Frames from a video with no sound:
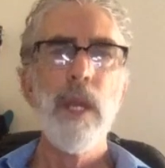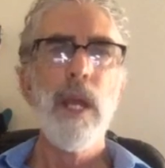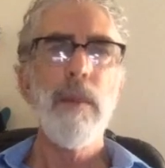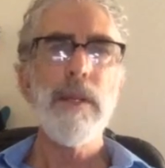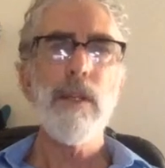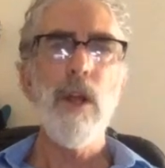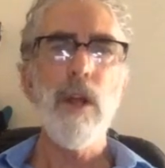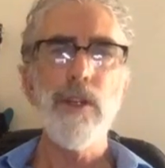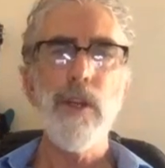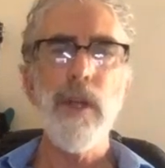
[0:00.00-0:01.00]
I mean, as
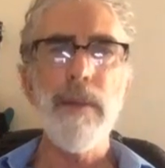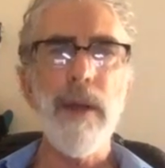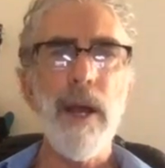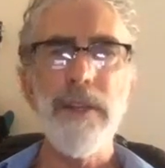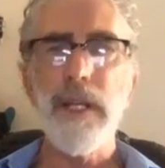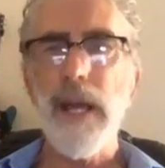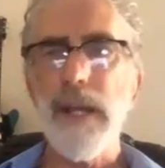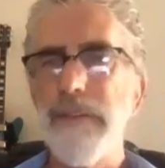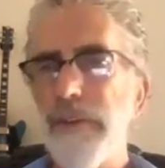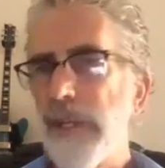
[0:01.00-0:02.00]
long as you're on the kind
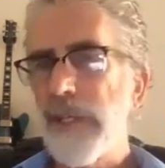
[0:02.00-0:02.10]
of footing